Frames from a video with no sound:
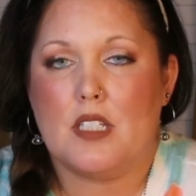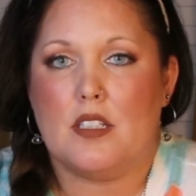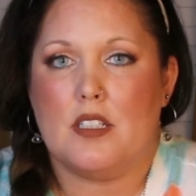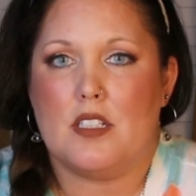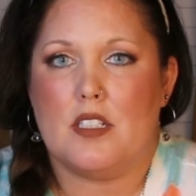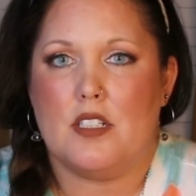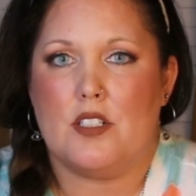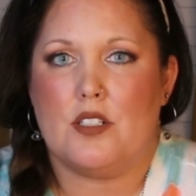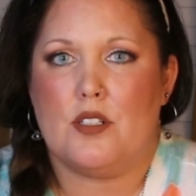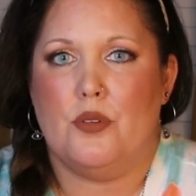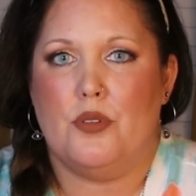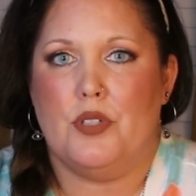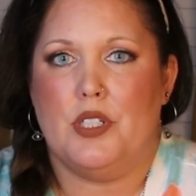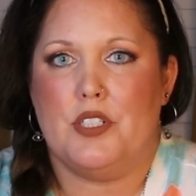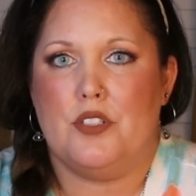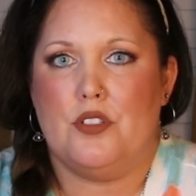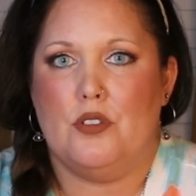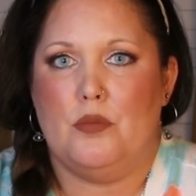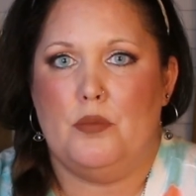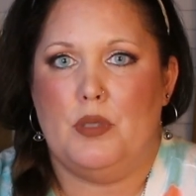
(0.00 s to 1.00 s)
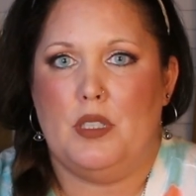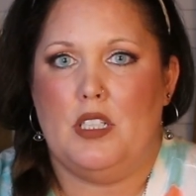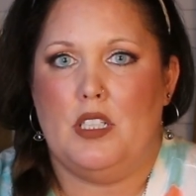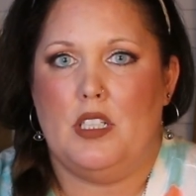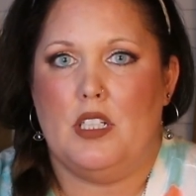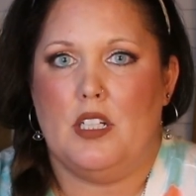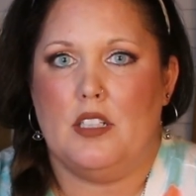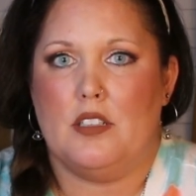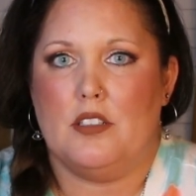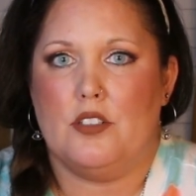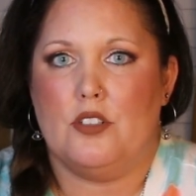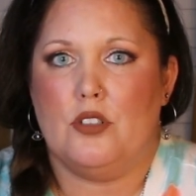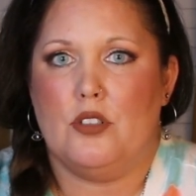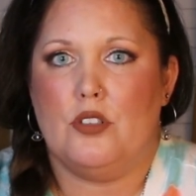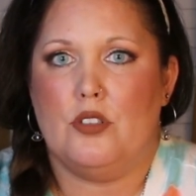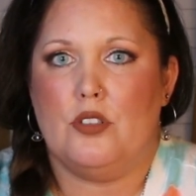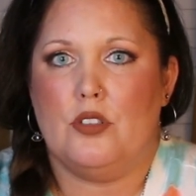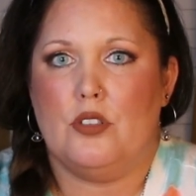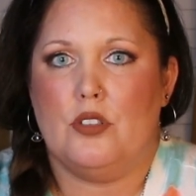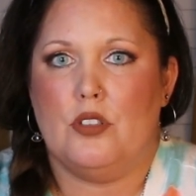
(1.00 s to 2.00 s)
This is going to be
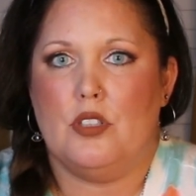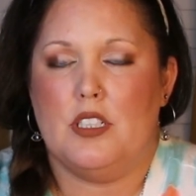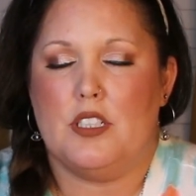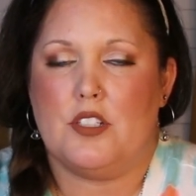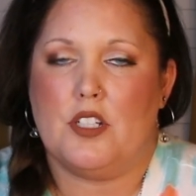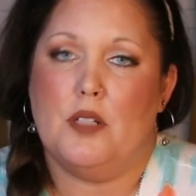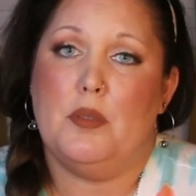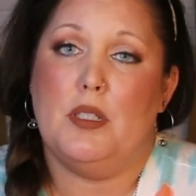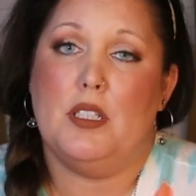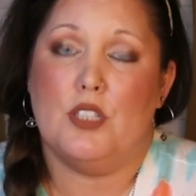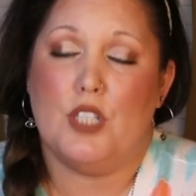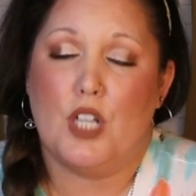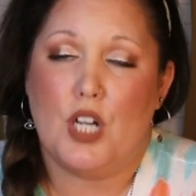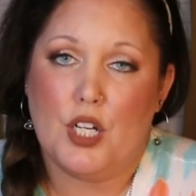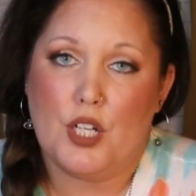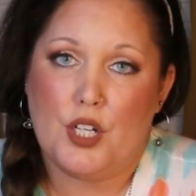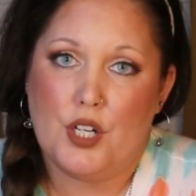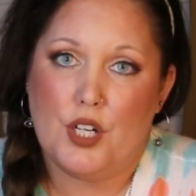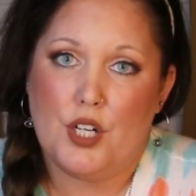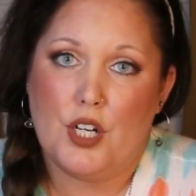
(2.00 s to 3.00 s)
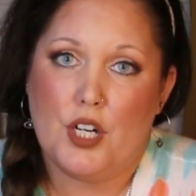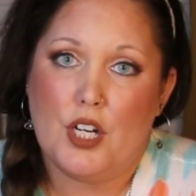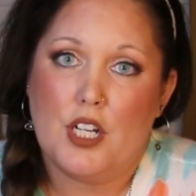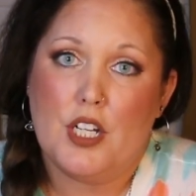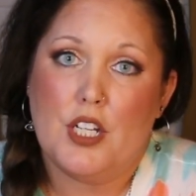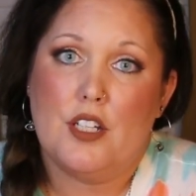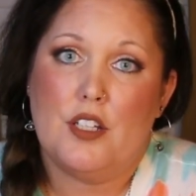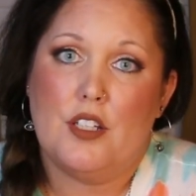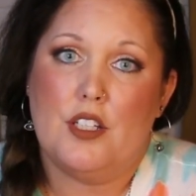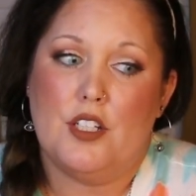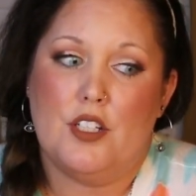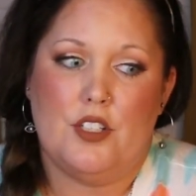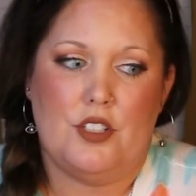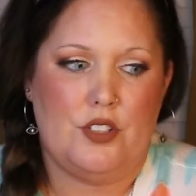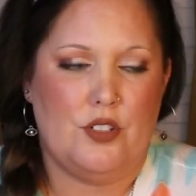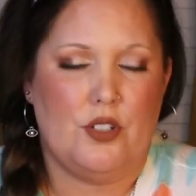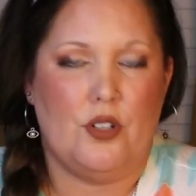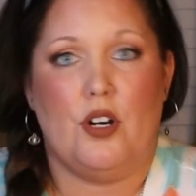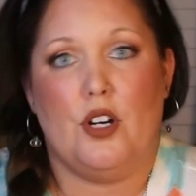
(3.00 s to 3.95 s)
it's going to be longer than,